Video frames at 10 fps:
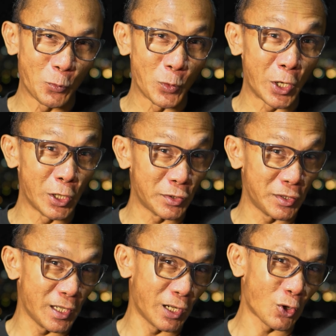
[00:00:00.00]
We're gonna
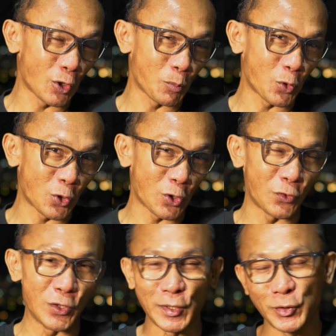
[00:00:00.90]
see a lot more
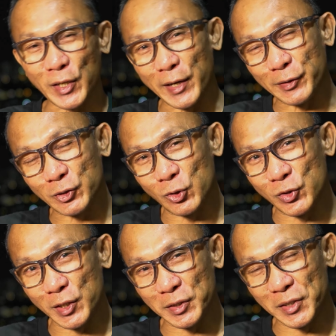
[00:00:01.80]
of this Cirrus
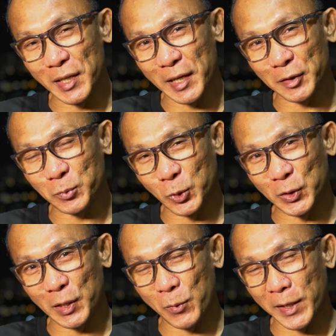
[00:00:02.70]
Logic
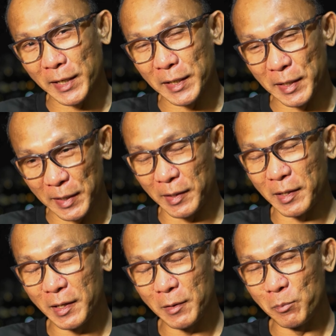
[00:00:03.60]
CS43198
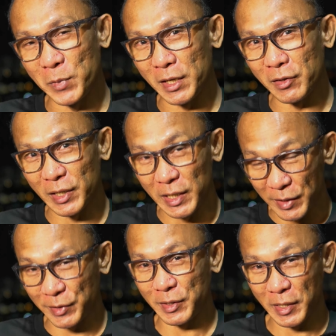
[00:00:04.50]
being
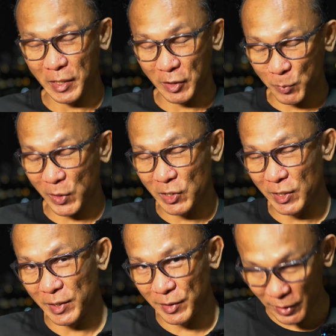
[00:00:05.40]
released,
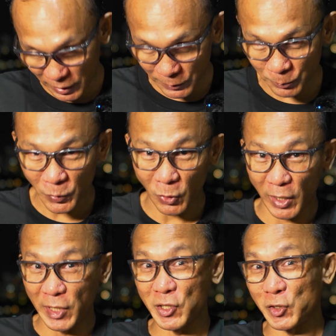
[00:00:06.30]
especially this year.
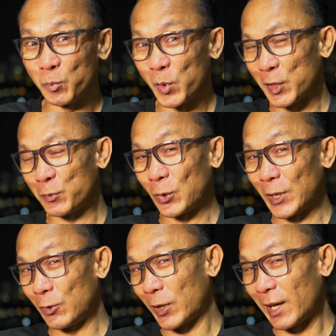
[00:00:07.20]
Okay, just brace for
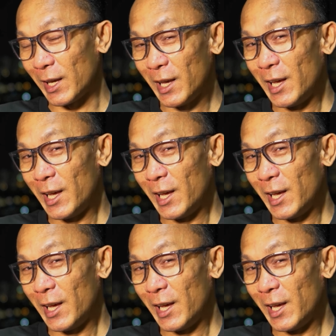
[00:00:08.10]
it, okay?